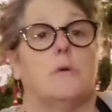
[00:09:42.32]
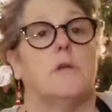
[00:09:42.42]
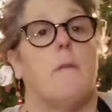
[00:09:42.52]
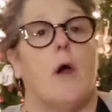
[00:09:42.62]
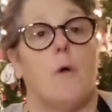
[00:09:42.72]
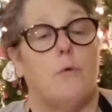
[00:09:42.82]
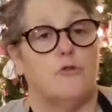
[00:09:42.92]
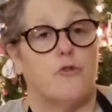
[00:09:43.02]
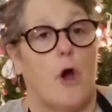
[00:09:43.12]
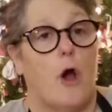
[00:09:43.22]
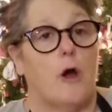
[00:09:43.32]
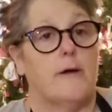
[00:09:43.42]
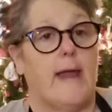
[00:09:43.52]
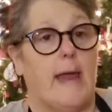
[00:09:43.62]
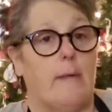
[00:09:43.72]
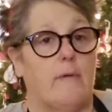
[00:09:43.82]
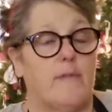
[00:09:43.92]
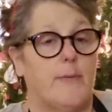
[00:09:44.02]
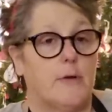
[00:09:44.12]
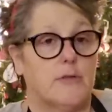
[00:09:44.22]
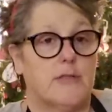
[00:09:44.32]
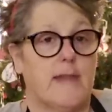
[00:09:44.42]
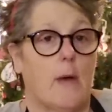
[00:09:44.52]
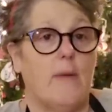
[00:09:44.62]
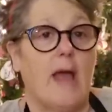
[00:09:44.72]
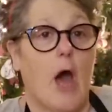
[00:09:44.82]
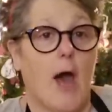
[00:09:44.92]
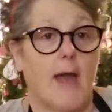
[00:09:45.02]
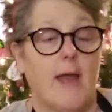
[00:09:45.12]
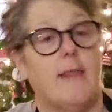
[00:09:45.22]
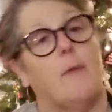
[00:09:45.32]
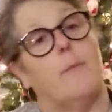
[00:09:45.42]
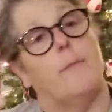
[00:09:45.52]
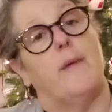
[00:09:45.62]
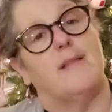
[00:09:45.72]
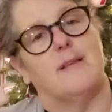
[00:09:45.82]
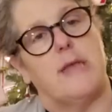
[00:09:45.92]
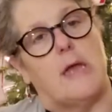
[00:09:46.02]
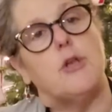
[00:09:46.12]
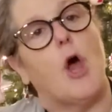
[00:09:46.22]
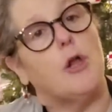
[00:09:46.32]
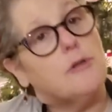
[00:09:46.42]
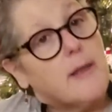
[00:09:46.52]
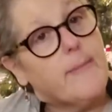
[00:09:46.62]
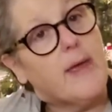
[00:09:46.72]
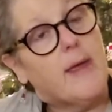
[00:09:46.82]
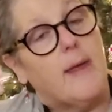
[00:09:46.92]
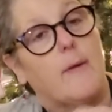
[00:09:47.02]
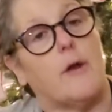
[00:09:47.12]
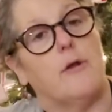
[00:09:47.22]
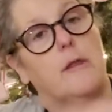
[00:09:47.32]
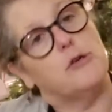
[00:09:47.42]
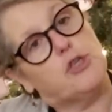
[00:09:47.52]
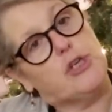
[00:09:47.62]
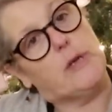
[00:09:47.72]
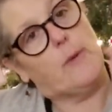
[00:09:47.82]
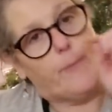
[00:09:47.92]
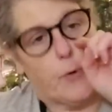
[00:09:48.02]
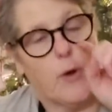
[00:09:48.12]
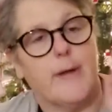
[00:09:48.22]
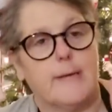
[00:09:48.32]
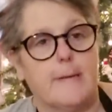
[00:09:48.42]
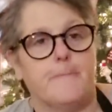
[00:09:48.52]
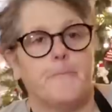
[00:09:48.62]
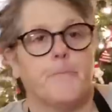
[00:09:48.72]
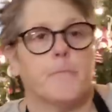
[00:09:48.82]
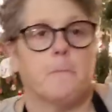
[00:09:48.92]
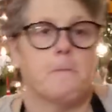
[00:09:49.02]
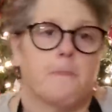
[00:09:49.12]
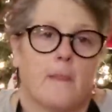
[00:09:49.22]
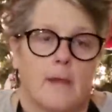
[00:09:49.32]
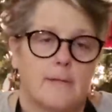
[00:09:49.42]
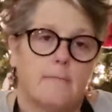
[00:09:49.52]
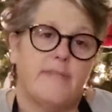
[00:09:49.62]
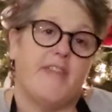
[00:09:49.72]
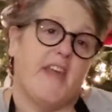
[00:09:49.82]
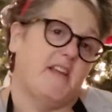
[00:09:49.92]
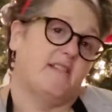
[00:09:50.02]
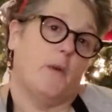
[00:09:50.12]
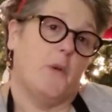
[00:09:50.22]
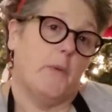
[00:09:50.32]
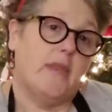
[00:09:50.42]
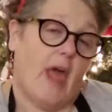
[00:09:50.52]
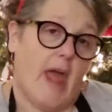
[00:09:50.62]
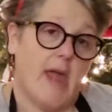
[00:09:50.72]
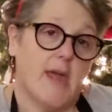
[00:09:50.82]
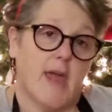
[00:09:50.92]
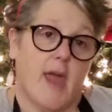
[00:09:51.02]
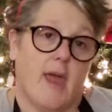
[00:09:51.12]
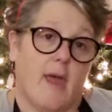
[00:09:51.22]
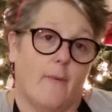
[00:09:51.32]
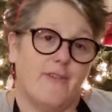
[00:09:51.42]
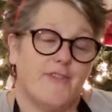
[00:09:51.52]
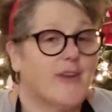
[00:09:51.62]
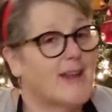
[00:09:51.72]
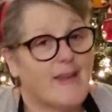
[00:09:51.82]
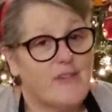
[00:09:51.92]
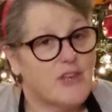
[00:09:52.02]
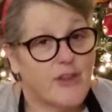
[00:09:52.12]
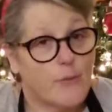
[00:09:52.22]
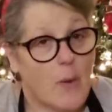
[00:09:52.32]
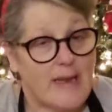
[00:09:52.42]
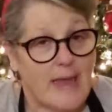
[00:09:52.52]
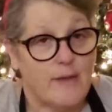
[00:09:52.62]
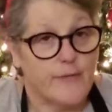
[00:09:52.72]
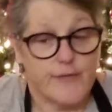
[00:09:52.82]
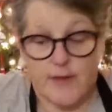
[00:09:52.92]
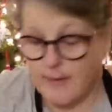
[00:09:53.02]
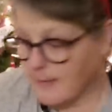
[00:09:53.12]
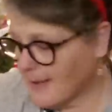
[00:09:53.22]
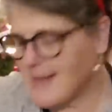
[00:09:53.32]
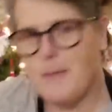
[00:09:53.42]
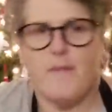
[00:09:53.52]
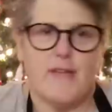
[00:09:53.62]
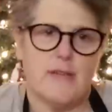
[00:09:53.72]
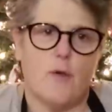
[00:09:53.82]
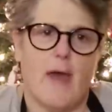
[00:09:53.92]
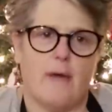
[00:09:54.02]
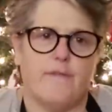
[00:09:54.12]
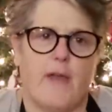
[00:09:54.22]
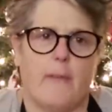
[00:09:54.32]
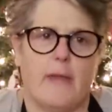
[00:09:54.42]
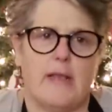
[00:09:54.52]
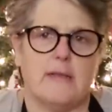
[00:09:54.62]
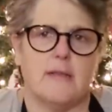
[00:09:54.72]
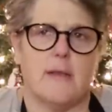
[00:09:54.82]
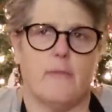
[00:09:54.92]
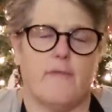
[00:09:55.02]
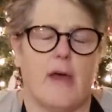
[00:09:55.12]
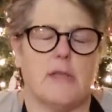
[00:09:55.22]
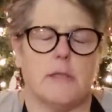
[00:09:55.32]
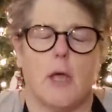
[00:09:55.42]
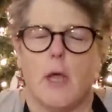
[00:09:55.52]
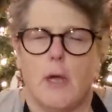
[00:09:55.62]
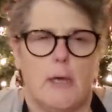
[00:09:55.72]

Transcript: tomorrow we'll draw our name of the person that we got, and then it's a ten dollar limit, and on our little sheet we put some things that we would like, and we're just gonna give each other one gift. Because some of us don't have families, and some of us,